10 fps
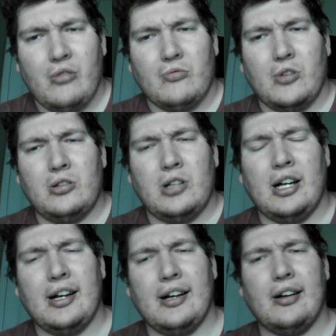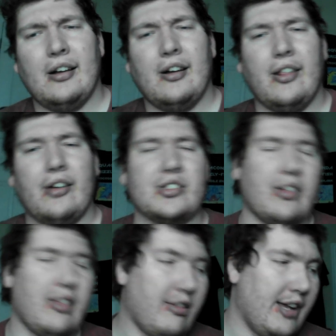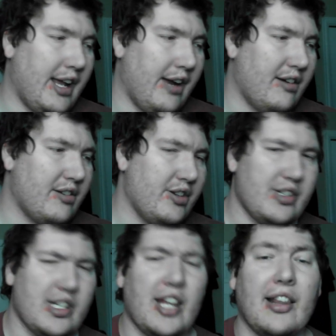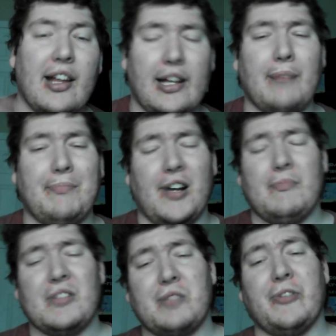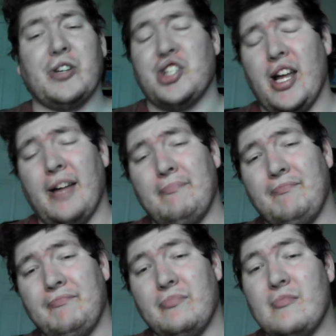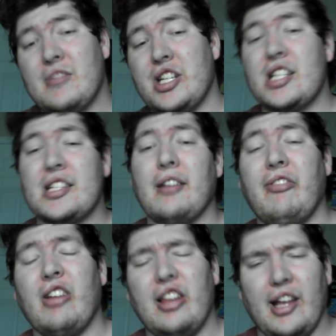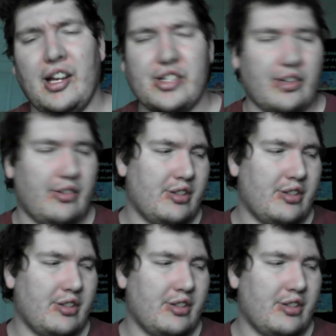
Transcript: Well, those are the three characters, and like I promised, for Jem, she's an affiliation.